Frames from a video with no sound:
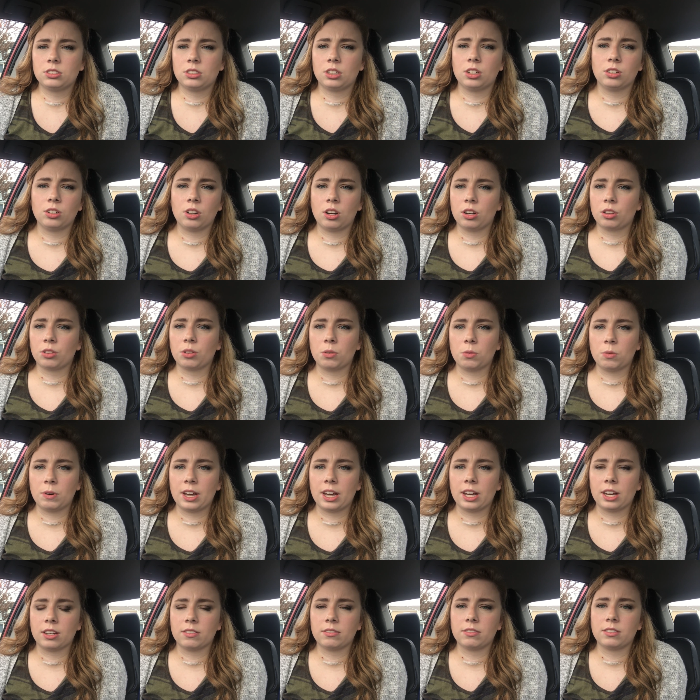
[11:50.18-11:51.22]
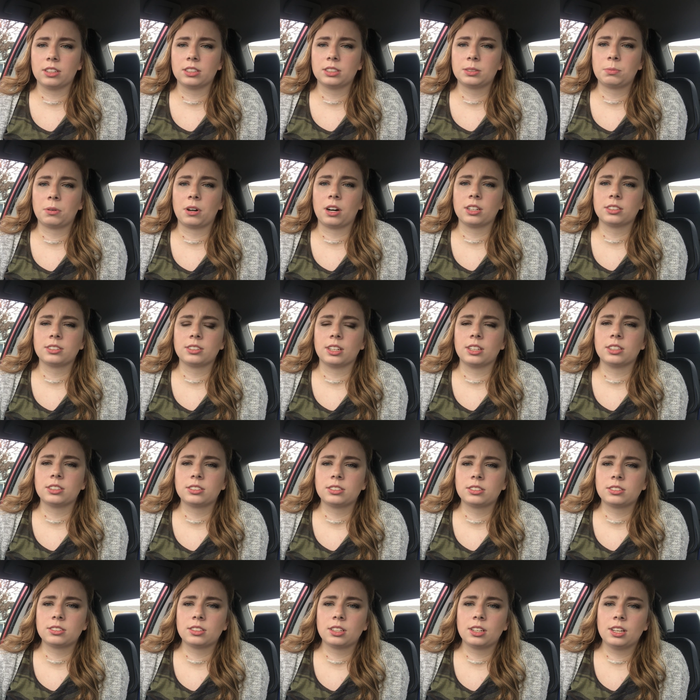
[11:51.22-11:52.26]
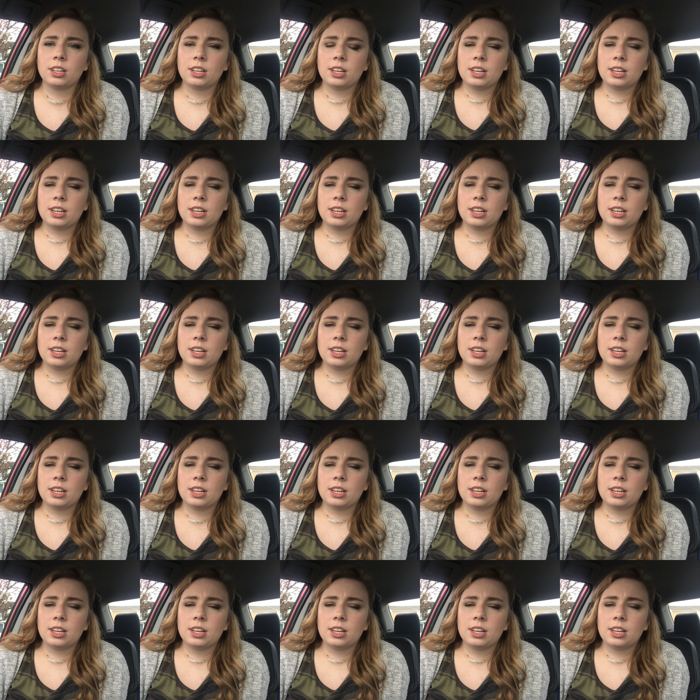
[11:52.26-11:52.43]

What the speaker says: along the way of this process,